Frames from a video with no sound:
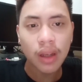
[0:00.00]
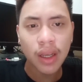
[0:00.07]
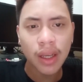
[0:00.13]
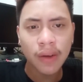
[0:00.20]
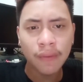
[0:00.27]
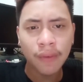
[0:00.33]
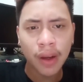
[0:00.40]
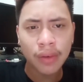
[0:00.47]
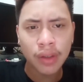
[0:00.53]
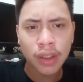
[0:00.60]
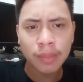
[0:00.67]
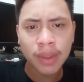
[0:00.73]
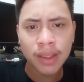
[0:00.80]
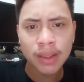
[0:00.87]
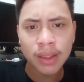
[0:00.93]

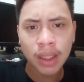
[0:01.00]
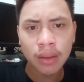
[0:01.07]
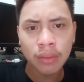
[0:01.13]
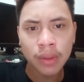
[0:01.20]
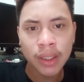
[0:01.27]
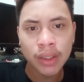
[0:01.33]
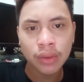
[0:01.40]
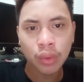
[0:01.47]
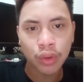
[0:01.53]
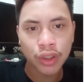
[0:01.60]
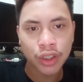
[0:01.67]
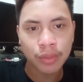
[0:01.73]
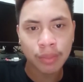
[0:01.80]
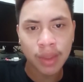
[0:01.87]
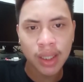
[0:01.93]
Environmental
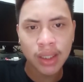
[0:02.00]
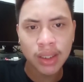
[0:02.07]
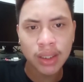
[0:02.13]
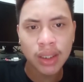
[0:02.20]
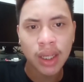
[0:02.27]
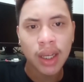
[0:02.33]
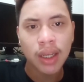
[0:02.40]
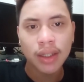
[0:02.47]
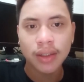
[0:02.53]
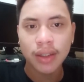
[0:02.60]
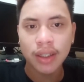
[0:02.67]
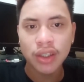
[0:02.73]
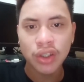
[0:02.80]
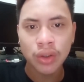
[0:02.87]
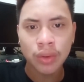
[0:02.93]
resource means
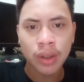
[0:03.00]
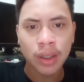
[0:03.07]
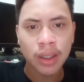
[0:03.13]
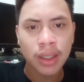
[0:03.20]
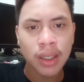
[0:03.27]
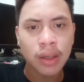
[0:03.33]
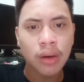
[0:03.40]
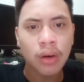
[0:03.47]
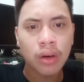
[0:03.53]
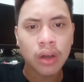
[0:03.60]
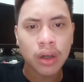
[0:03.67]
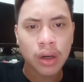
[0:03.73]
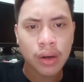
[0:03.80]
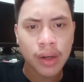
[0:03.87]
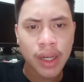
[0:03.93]
naturally
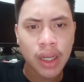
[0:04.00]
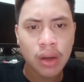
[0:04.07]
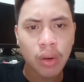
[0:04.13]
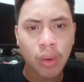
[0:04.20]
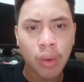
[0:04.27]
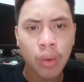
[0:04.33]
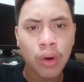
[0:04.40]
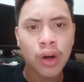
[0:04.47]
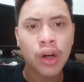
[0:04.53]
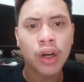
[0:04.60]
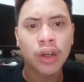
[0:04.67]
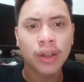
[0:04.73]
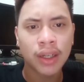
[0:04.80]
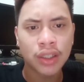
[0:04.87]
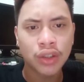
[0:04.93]
occurring or
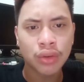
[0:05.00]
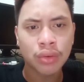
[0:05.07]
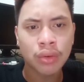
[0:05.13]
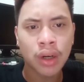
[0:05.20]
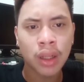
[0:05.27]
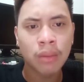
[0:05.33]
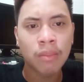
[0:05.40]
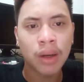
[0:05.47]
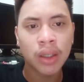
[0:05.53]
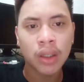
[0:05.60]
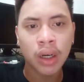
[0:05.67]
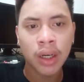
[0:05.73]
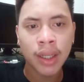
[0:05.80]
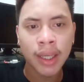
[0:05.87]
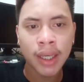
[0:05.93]
natural
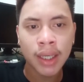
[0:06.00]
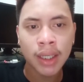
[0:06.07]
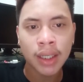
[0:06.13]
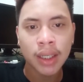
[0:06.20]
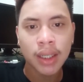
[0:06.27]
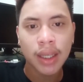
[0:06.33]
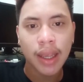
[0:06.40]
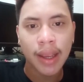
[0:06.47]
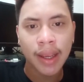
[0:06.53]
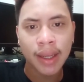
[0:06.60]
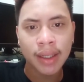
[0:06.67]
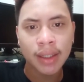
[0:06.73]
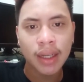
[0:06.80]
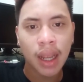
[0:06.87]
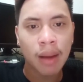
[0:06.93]
biotic
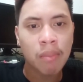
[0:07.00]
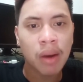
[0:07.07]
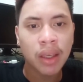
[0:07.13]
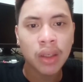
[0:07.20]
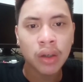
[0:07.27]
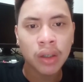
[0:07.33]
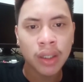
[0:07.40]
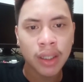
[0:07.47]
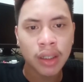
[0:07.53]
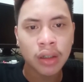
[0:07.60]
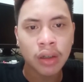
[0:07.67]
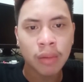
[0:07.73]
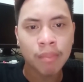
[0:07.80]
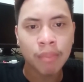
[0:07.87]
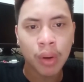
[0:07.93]
and abiotic
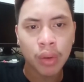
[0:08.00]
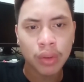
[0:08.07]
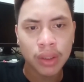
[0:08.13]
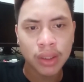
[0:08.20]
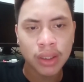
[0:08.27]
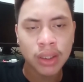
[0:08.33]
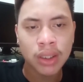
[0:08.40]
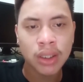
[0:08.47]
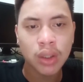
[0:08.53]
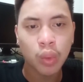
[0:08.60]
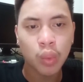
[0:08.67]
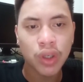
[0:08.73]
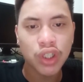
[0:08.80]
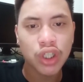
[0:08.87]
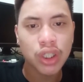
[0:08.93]
components
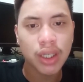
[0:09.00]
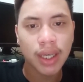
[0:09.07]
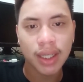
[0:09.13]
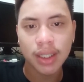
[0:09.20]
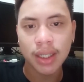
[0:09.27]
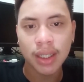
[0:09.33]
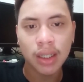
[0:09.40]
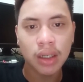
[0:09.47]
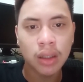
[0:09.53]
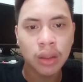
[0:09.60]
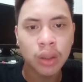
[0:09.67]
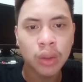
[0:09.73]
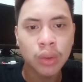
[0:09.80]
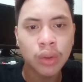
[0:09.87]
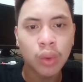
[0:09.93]
which can
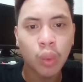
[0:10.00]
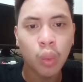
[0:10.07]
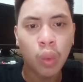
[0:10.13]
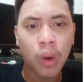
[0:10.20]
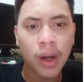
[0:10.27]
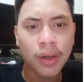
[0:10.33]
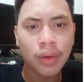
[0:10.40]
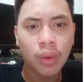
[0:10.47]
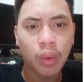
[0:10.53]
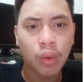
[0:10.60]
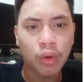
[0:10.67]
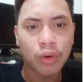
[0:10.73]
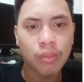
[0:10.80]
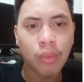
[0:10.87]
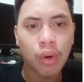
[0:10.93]
include one
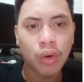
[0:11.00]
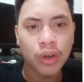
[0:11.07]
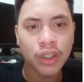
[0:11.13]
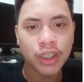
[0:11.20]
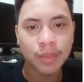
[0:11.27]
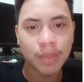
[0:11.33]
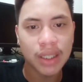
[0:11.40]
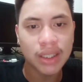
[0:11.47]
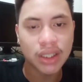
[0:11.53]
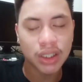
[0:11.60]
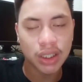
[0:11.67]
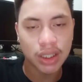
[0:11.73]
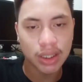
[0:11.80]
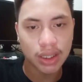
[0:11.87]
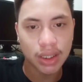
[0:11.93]
or more
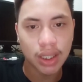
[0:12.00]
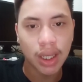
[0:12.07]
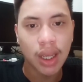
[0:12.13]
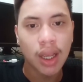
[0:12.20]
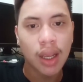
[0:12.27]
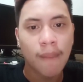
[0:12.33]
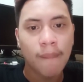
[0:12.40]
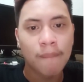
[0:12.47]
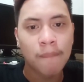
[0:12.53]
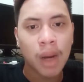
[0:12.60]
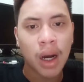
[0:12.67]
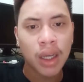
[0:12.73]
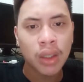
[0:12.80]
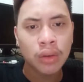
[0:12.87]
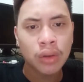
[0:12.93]
species,
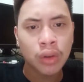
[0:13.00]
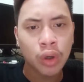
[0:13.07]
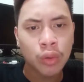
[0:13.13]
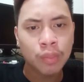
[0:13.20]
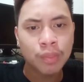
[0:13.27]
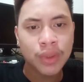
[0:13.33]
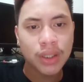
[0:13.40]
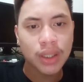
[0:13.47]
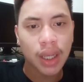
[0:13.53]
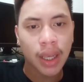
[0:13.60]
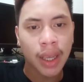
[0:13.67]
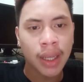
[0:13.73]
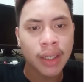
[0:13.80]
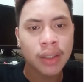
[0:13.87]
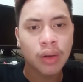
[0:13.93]
biotopes
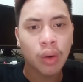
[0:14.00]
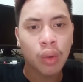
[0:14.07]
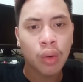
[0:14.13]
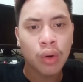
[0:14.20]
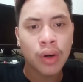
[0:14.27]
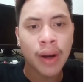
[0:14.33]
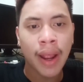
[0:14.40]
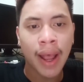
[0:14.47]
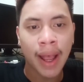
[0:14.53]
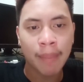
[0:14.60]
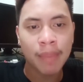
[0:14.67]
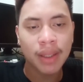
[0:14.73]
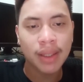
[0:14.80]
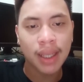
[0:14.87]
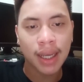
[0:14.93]
and or
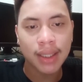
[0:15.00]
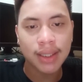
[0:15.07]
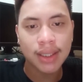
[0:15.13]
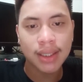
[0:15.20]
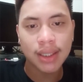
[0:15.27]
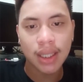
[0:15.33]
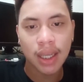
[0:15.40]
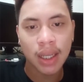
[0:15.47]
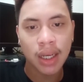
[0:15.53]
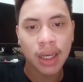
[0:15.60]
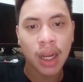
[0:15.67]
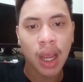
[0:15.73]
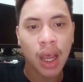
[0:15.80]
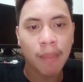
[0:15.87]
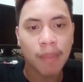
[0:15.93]
habitats in
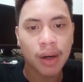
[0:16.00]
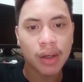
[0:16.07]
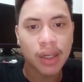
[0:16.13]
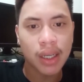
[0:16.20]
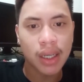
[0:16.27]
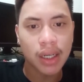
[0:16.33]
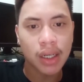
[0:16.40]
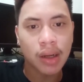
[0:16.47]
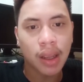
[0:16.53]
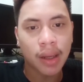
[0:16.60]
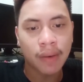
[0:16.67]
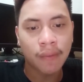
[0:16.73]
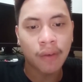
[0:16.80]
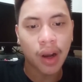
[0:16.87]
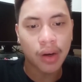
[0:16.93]
a marine
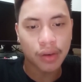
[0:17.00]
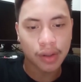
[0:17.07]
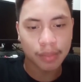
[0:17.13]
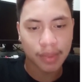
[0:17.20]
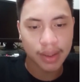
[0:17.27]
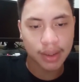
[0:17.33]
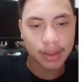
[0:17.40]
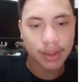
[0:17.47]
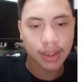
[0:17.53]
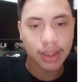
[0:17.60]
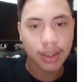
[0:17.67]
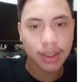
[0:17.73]
environment.